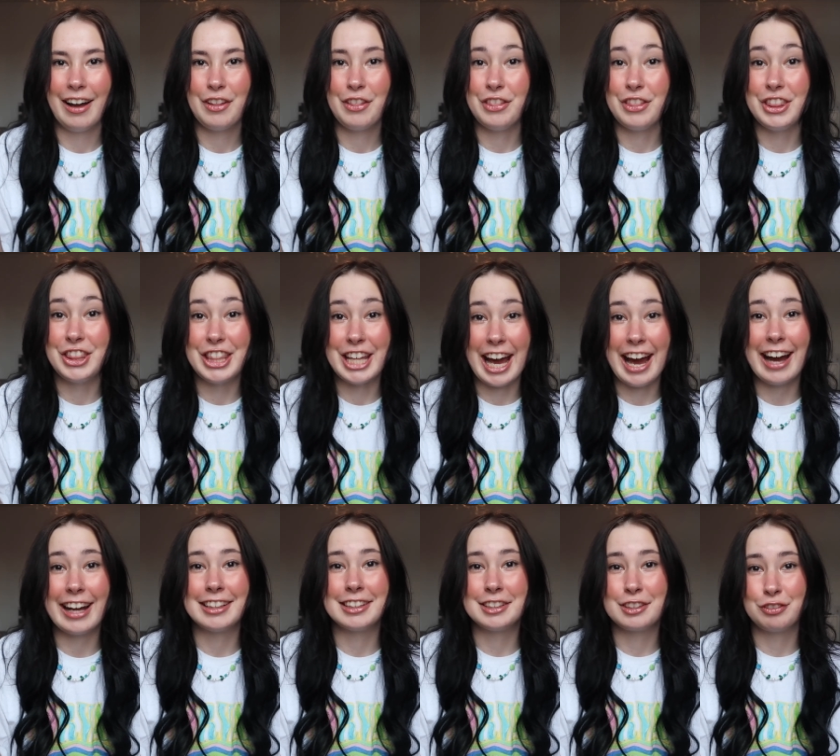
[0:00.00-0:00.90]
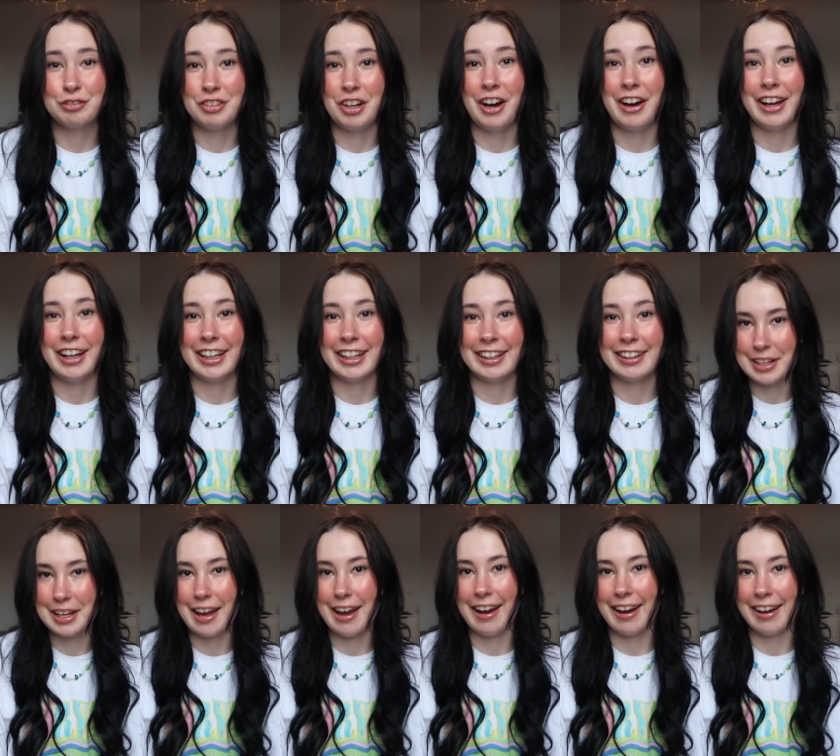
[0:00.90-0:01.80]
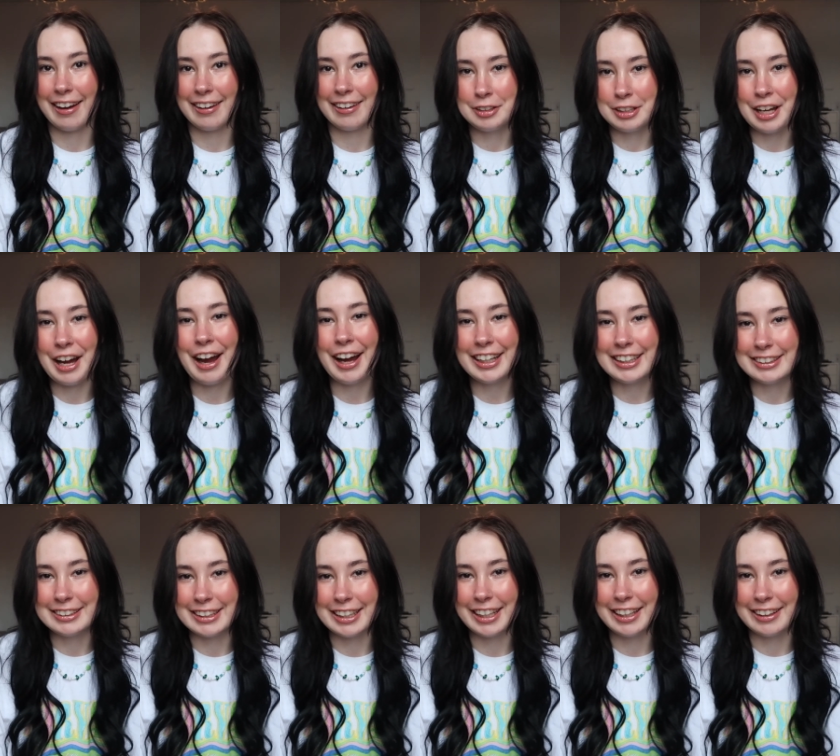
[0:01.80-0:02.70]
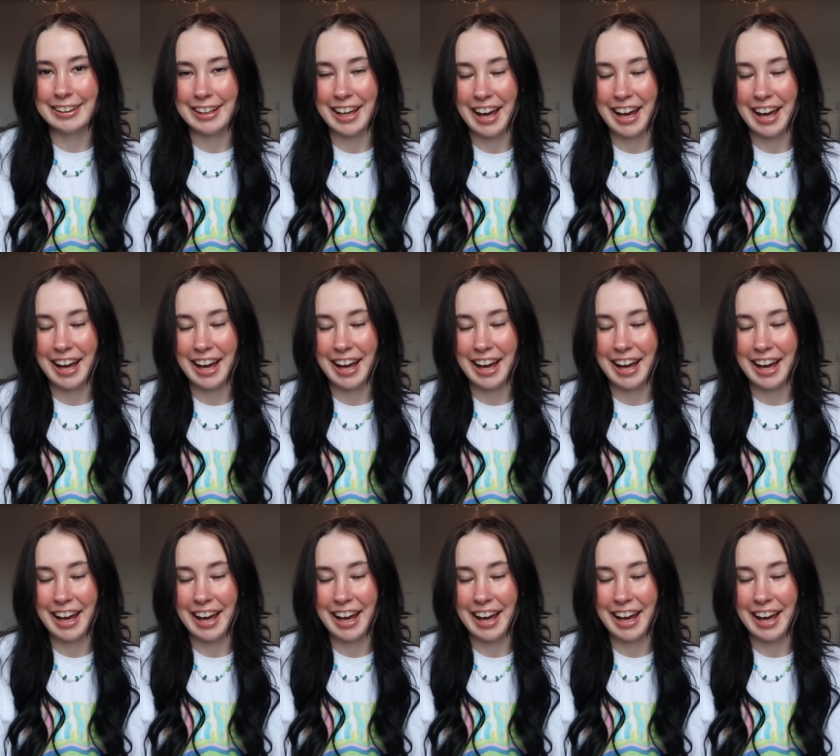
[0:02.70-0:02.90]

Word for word: That's fun. Yeah, yeah, I dig